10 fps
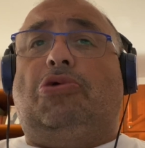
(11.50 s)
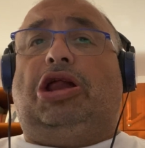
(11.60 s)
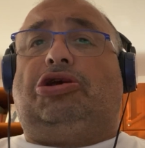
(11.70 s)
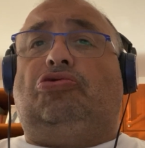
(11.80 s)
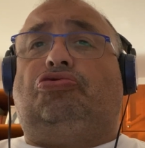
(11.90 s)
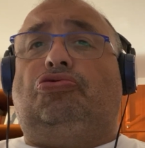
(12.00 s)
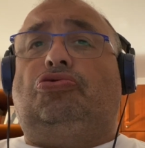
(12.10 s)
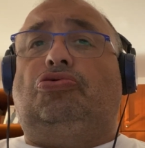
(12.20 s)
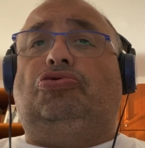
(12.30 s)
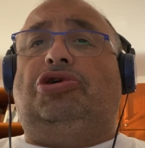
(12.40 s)
welcome
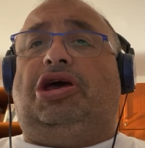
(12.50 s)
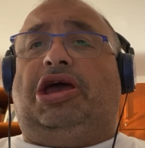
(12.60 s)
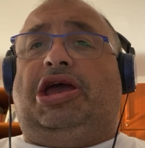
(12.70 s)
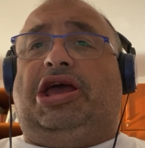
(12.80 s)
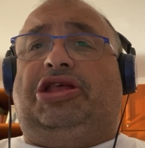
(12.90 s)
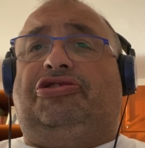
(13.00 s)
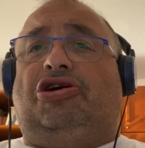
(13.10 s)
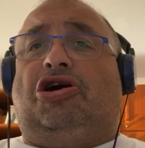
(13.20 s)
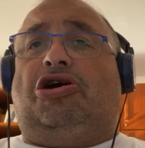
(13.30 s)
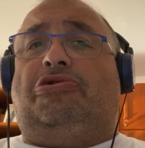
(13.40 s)
to the end.
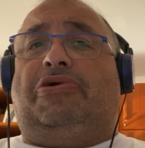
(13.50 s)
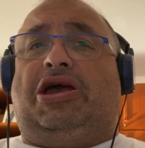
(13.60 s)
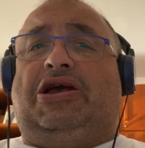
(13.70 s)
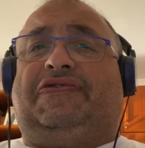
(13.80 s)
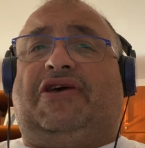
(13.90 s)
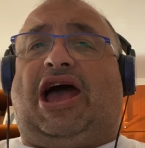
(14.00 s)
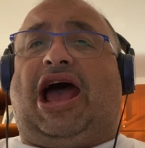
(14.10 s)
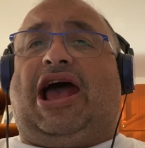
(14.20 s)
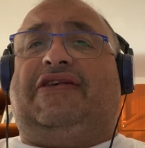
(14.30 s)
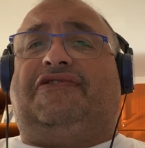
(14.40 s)
of
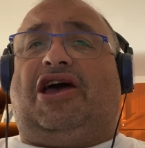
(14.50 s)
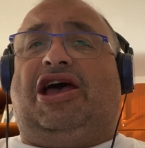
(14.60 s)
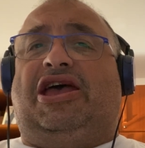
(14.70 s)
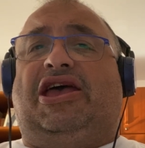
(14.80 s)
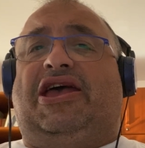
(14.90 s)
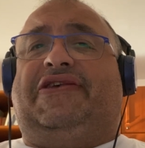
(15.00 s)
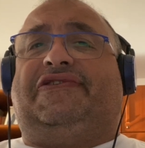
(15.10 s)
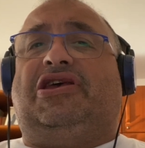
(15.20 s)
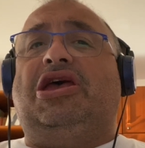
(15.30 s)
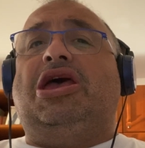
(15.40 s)
eyes
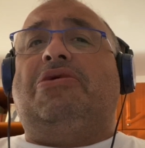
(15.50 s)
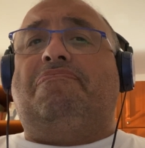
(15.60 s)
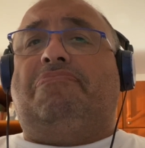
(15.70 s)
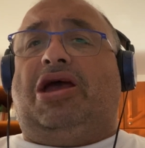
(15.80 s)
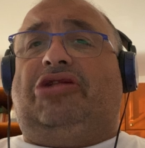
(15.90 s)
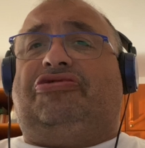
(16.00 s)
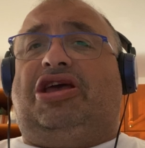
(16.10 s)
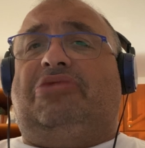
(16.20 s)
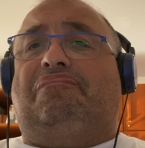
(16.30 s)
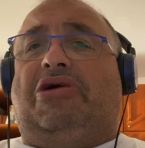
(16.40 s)
as
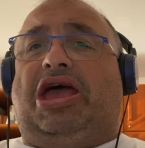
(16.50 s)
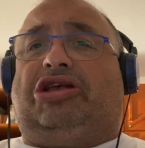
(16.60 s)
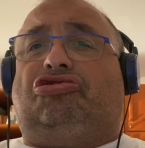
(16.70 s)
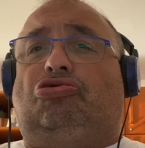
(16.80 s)
melted back